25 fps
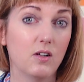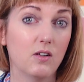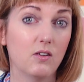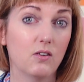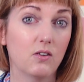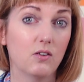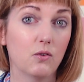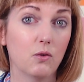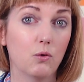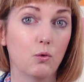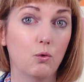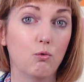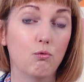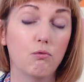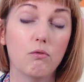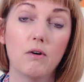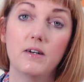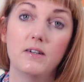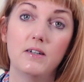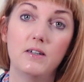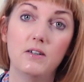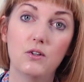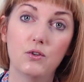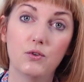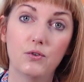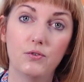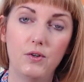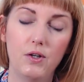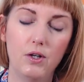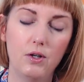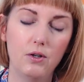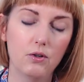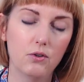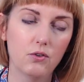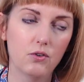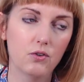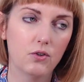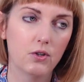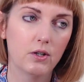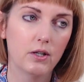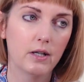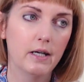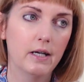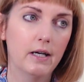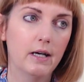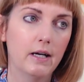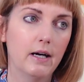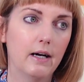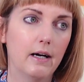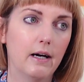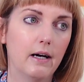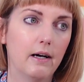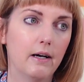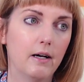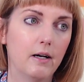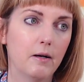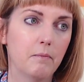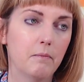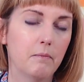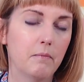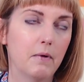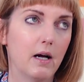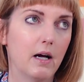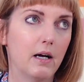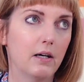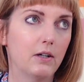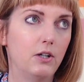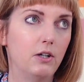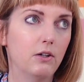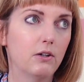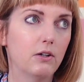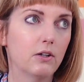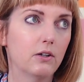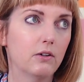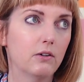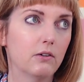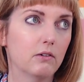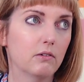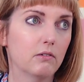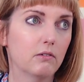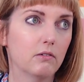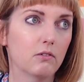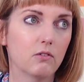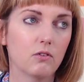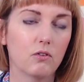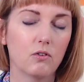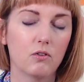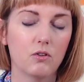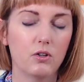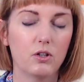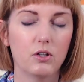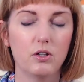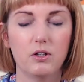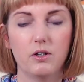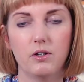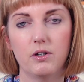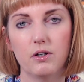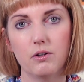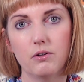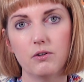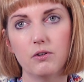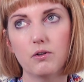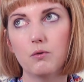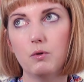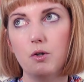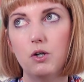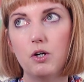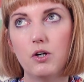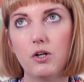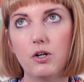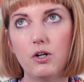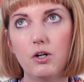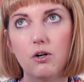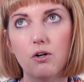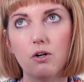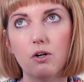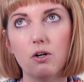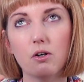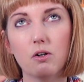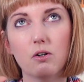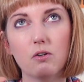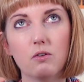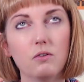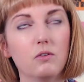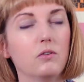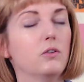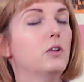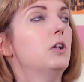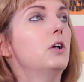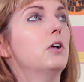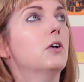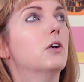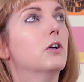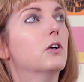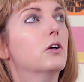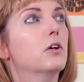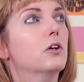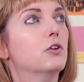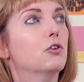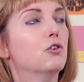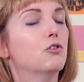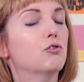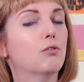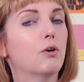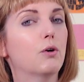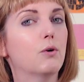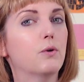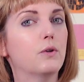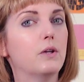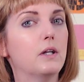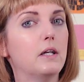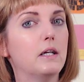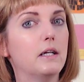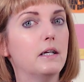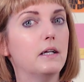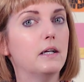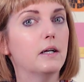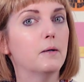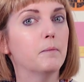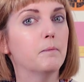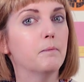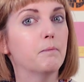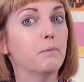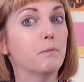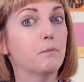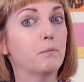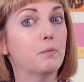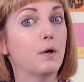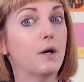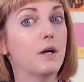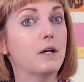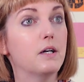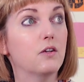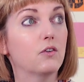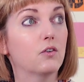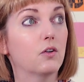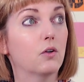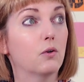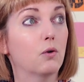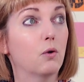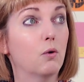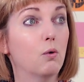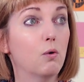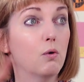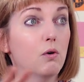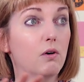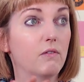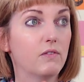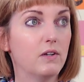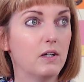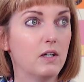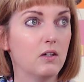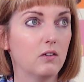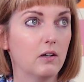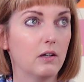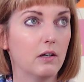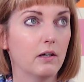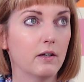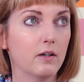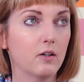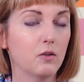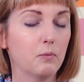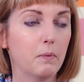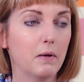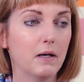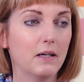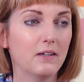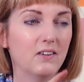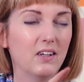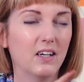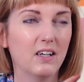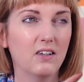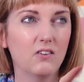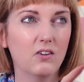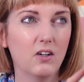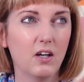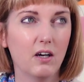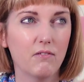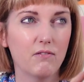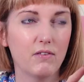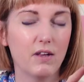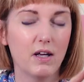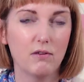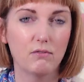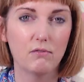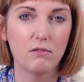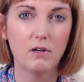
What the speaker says: it's already diffused, and you can, you can control the brightness on all of these lights. But I tend to have that